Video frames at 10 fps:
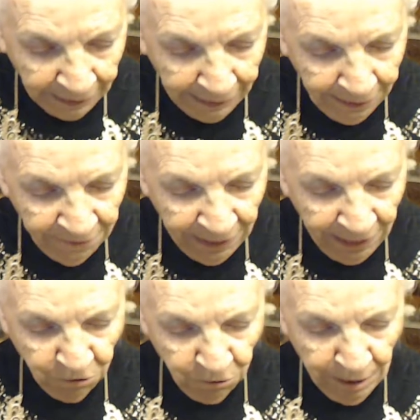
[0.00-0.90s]
In
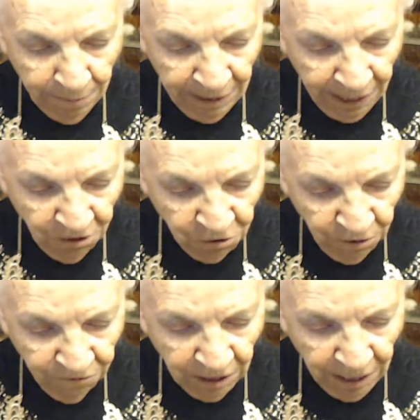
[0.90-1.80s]
that dream, the angel
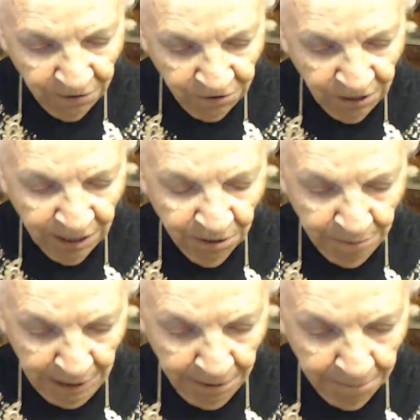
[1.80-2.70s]
of God said to
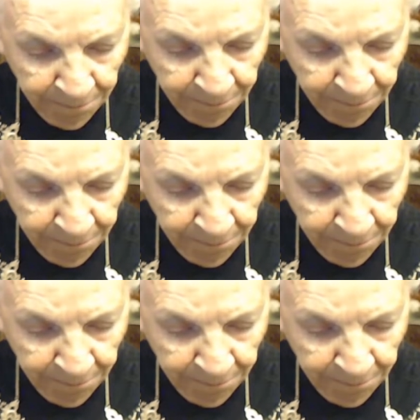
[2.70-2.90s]
me,